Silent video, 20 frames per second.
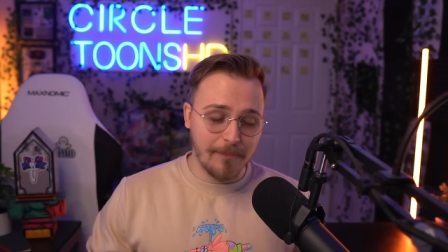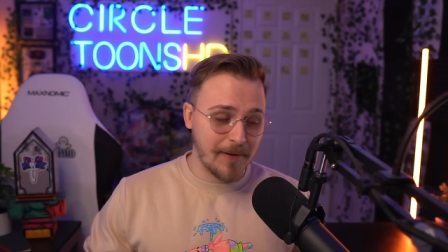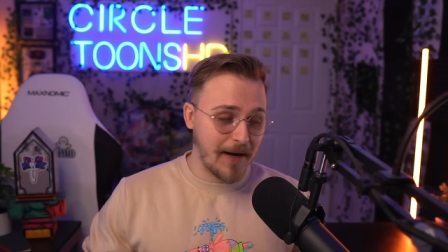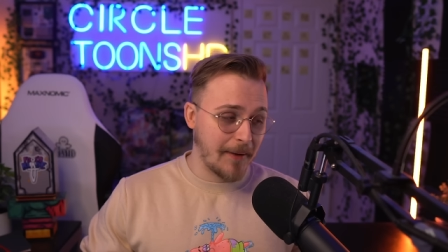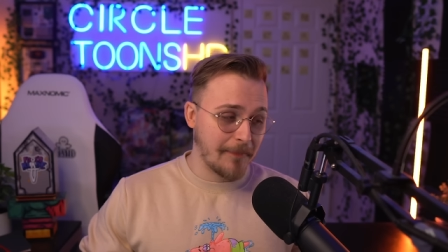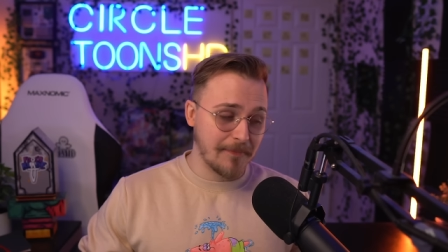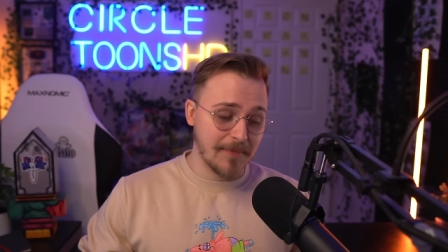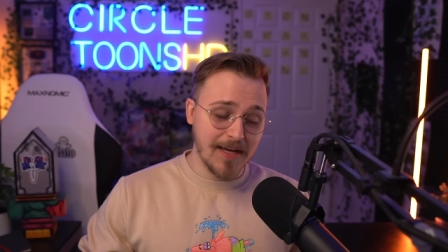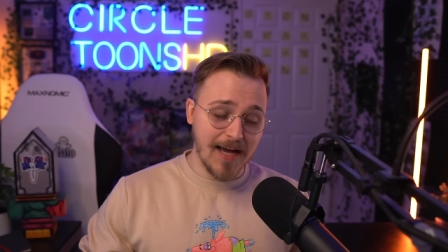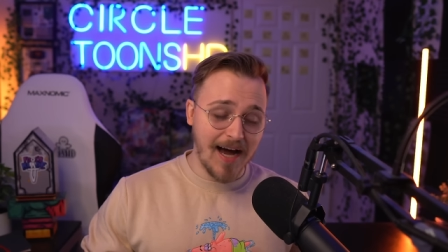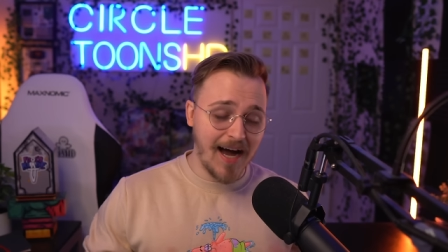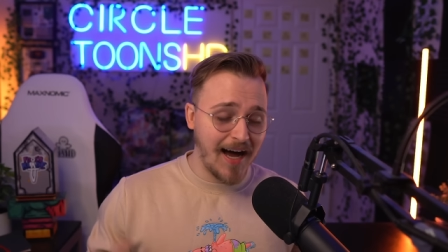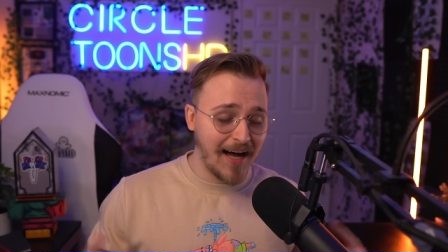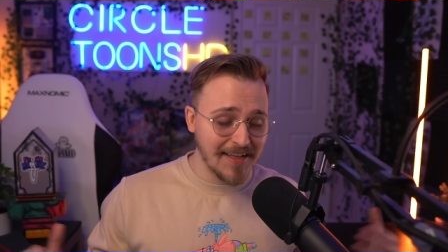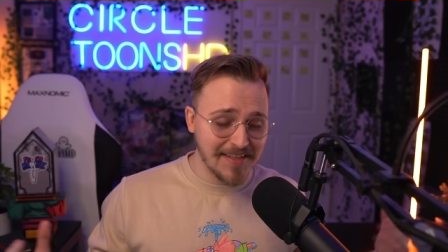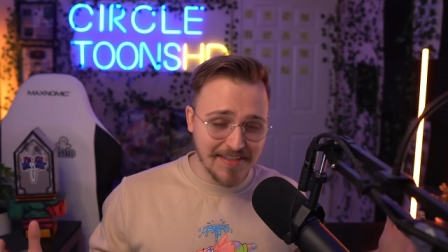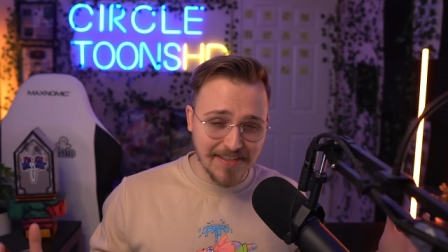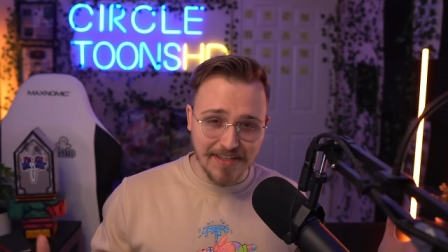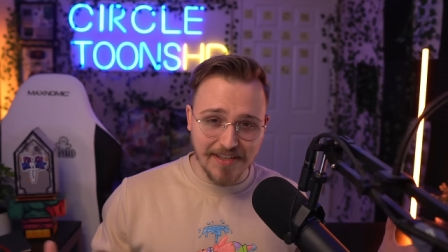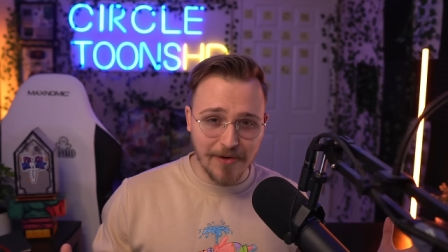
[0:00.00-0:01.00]
but I'm
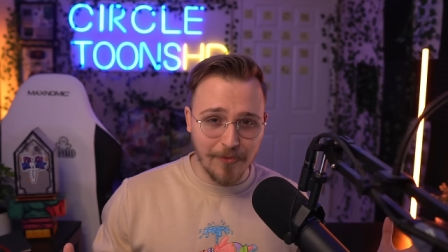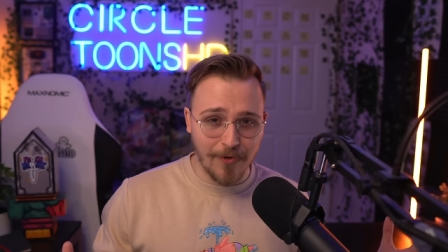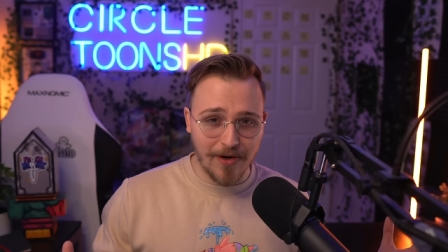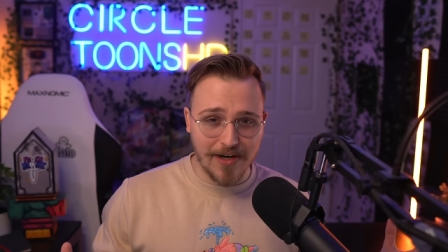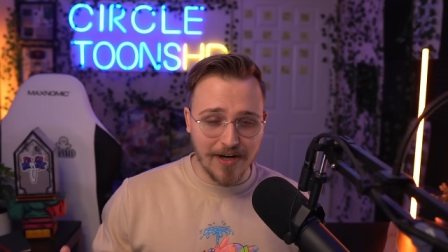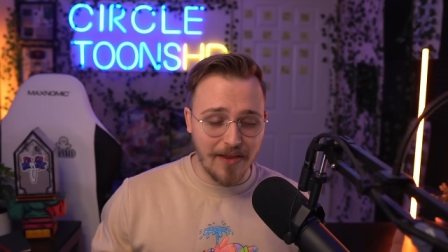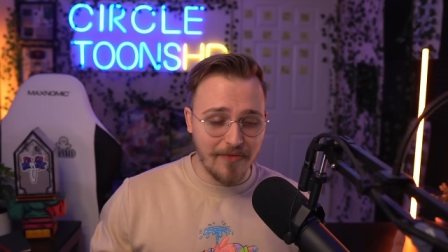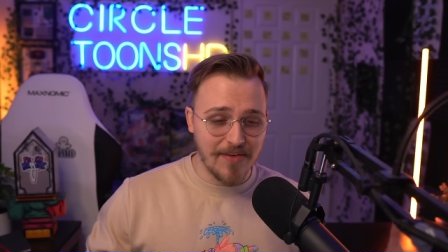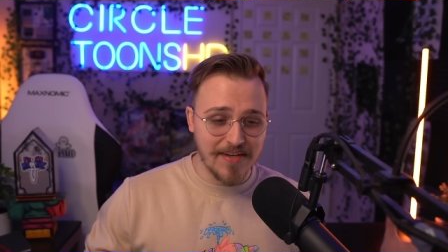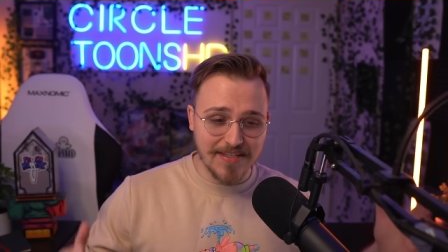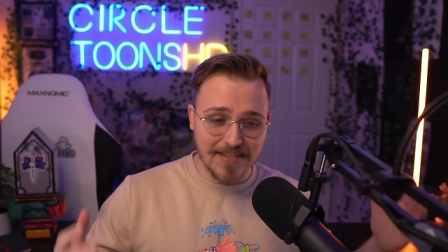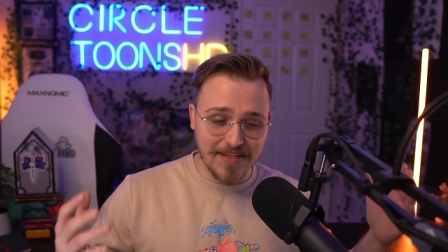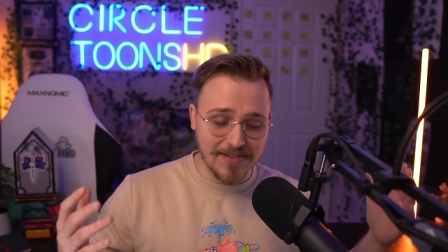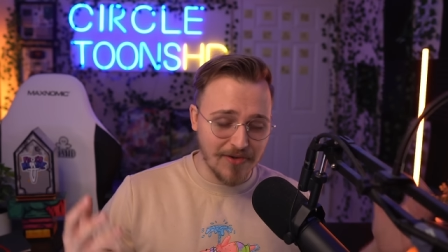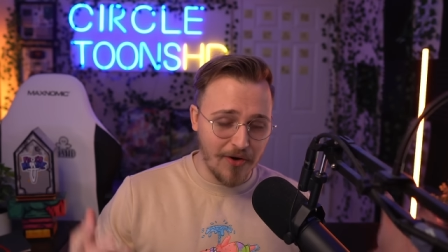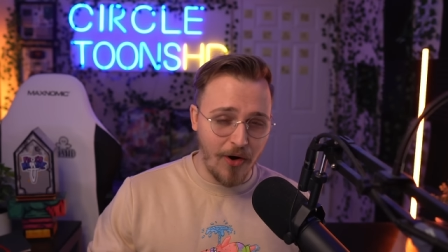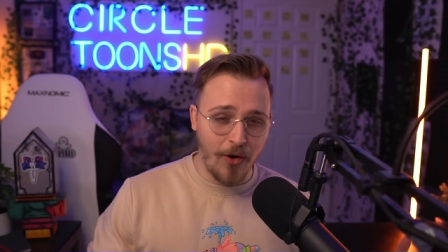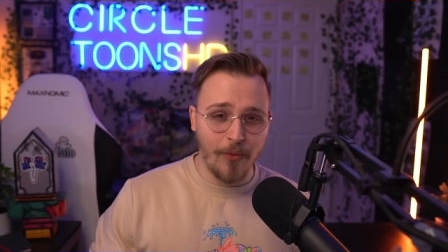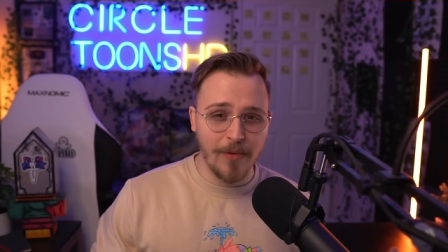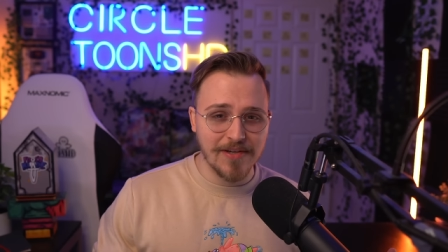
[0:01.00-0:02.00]
constantly working on this.
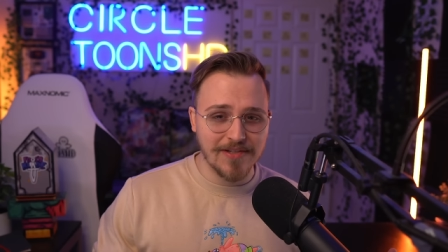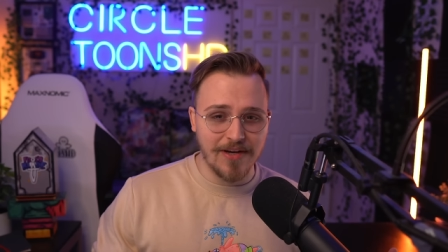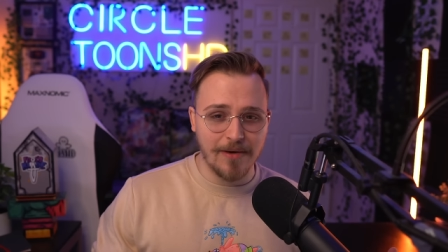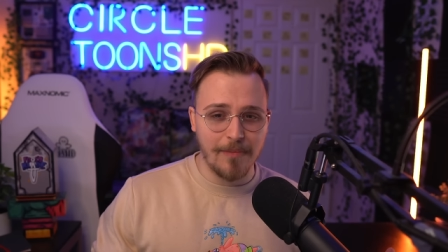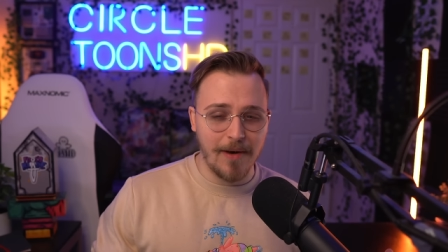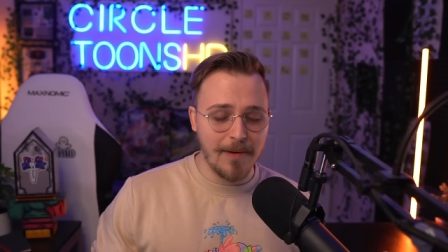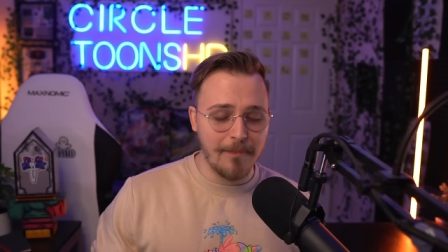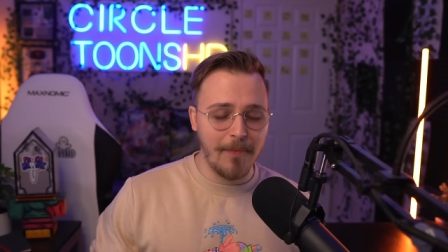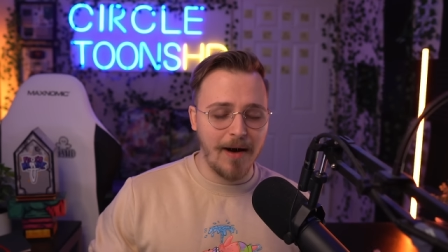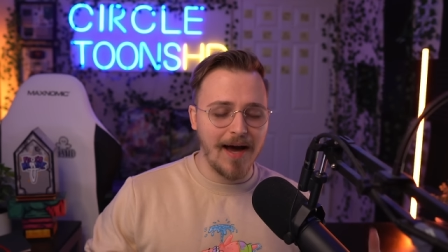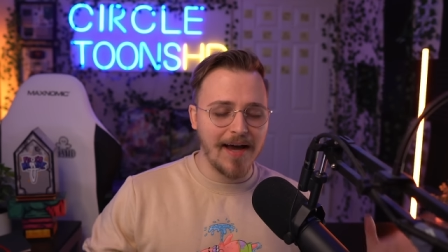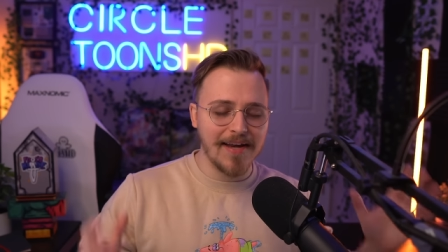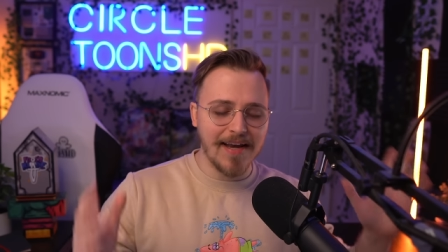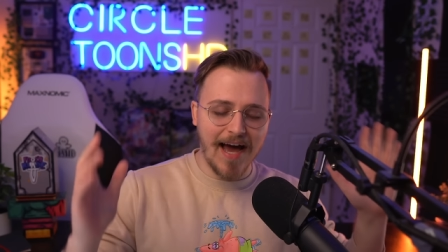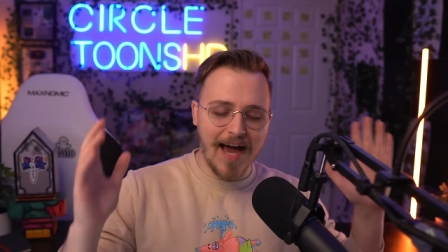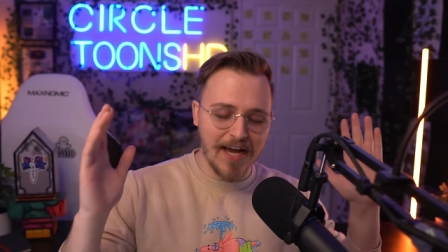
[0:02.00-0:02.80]
It's always on my mind.